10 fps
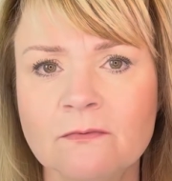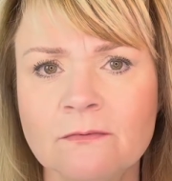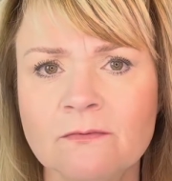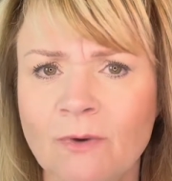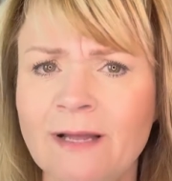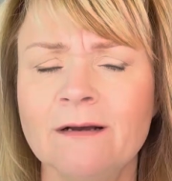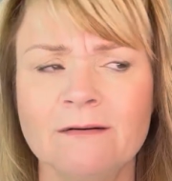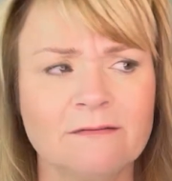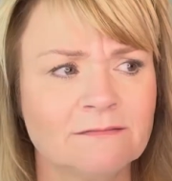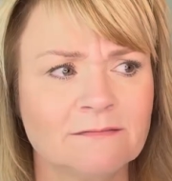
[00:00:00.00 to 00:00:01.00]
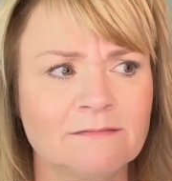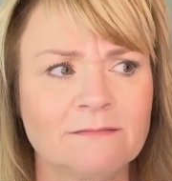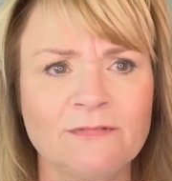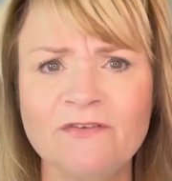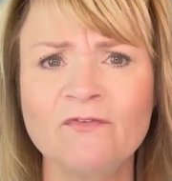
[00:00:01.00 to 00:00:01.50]
wow,
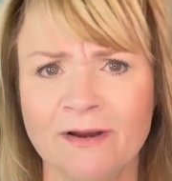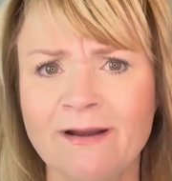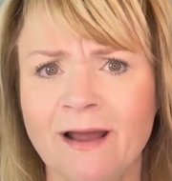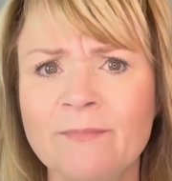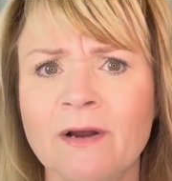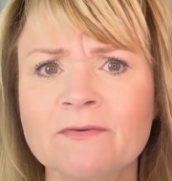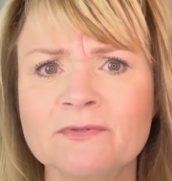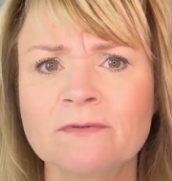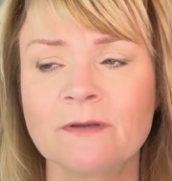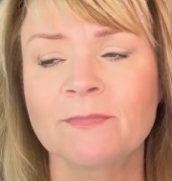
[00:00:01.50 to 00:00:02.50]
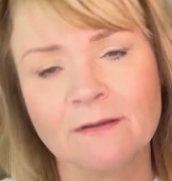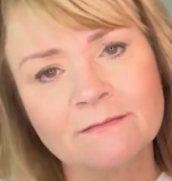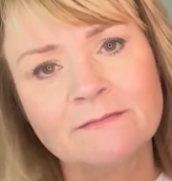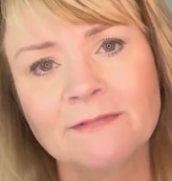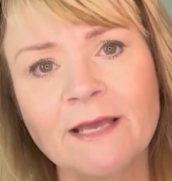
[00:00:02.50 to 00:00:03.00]
you have great eyebrows. I'm gonna
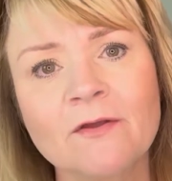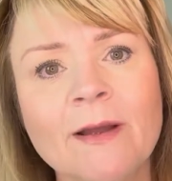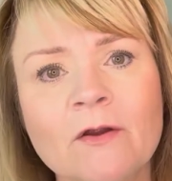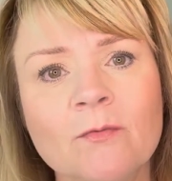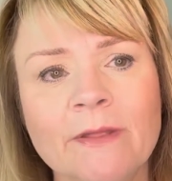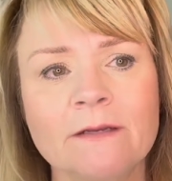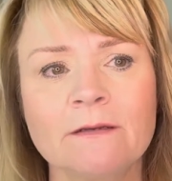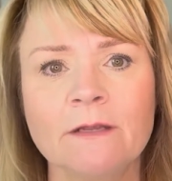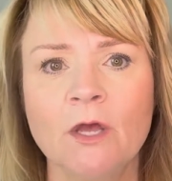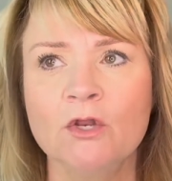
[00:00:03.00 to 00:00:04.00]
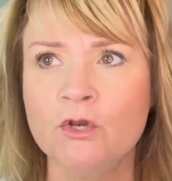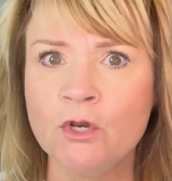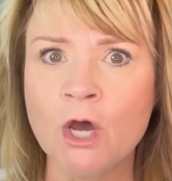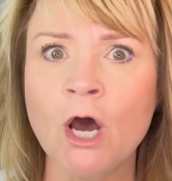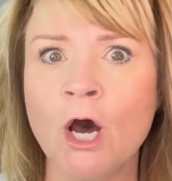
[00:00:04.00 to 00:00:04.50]
go, yeah, they're microbladed.
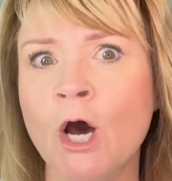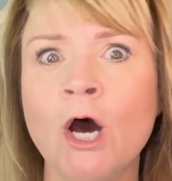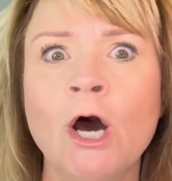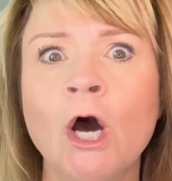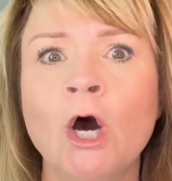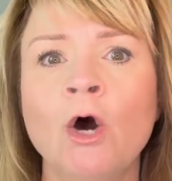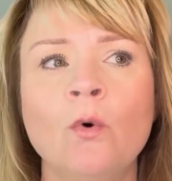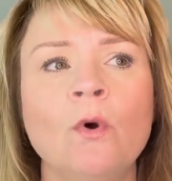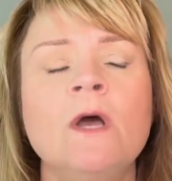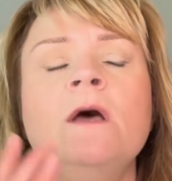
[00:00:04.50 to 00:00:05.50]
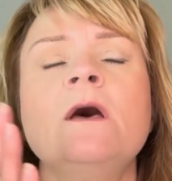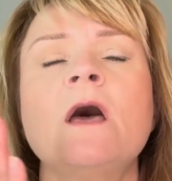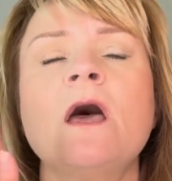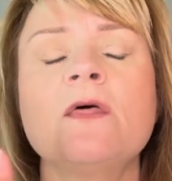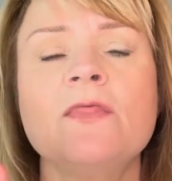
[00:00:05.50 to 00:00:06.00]
No,
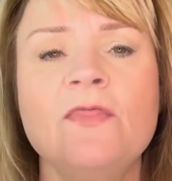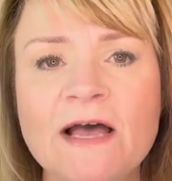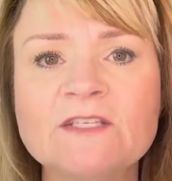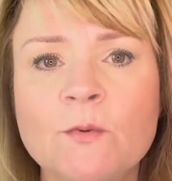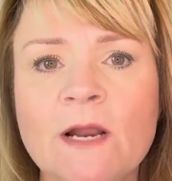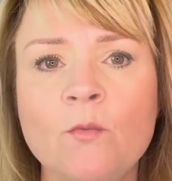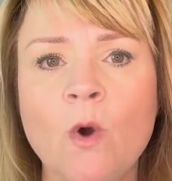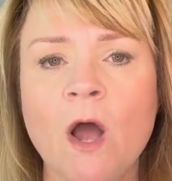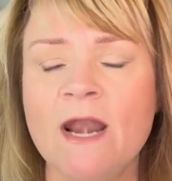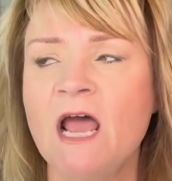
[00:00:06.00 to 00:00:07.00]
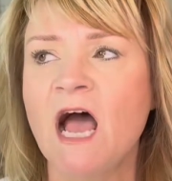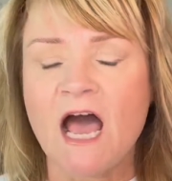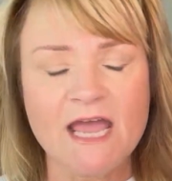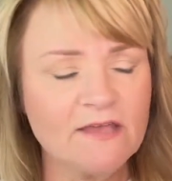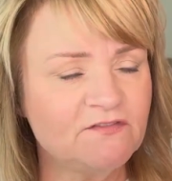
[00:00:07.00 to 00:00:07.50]
that's what I want.
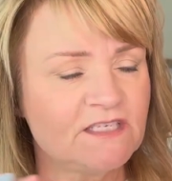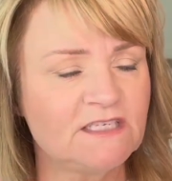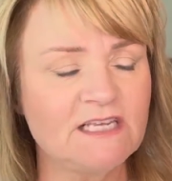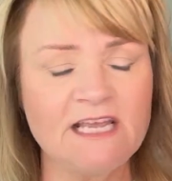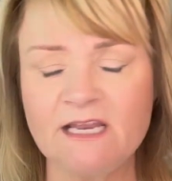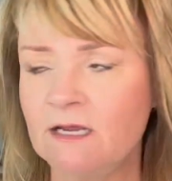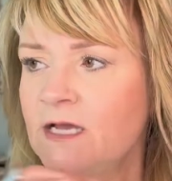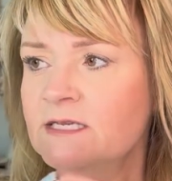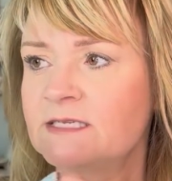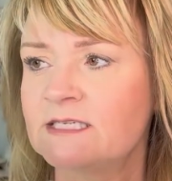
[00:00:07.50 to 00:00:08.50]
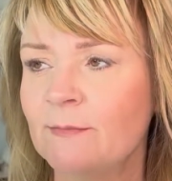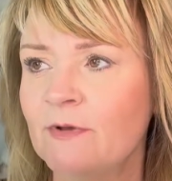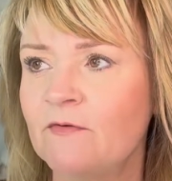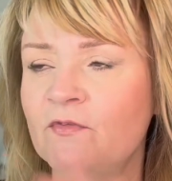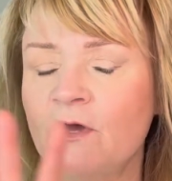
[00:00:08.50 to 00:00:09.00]
I have seen some
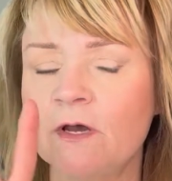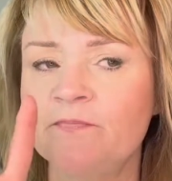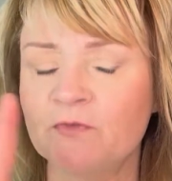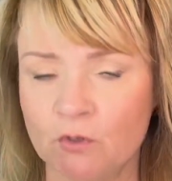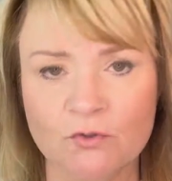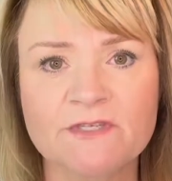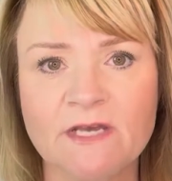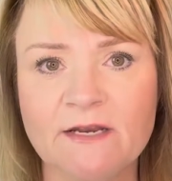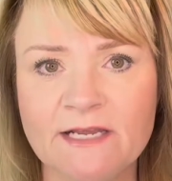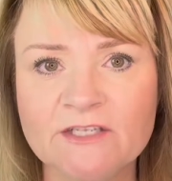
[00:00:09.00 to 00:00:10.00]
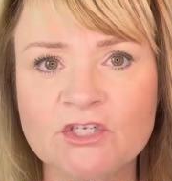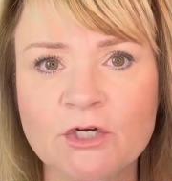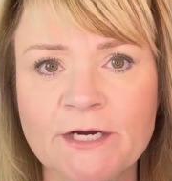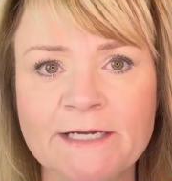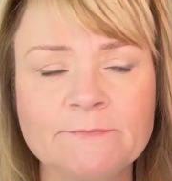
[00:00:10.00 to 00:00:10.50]
of the girls on
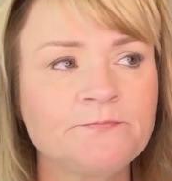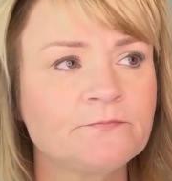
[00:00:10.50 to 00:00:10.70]
Instagram,